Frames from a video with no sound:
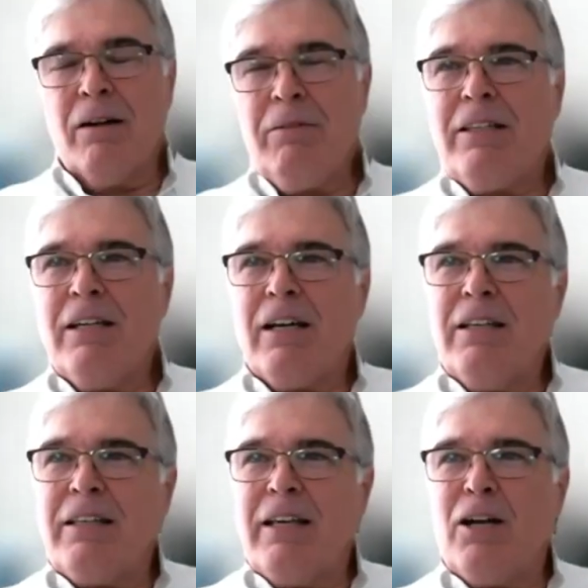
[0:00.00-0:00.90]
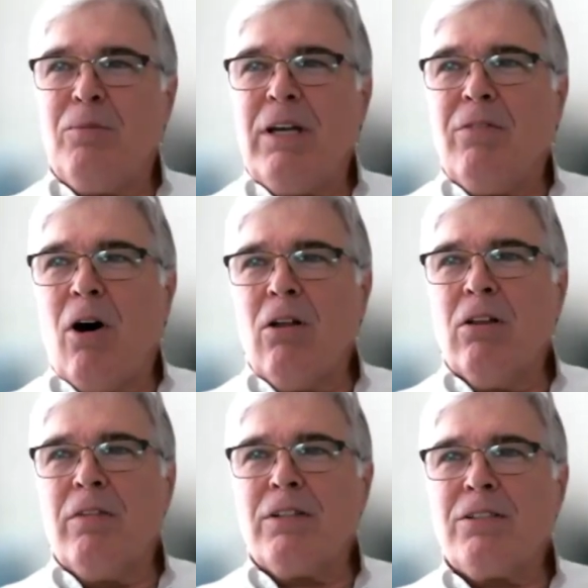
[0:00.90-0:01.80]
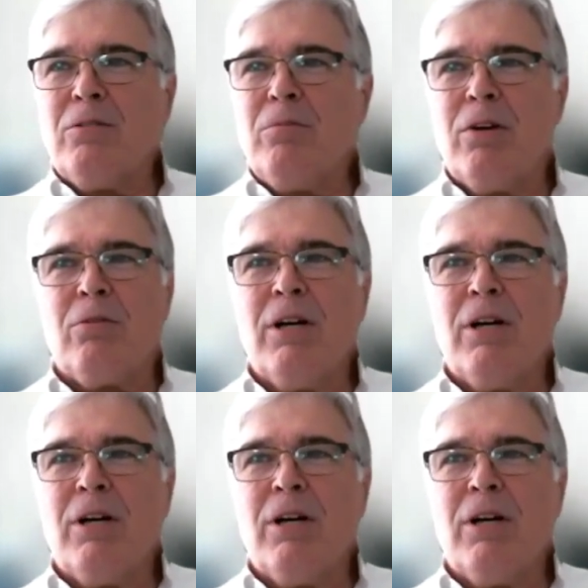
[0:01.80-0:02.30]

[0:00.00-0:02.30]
I mean, I think the enemy of all of this in both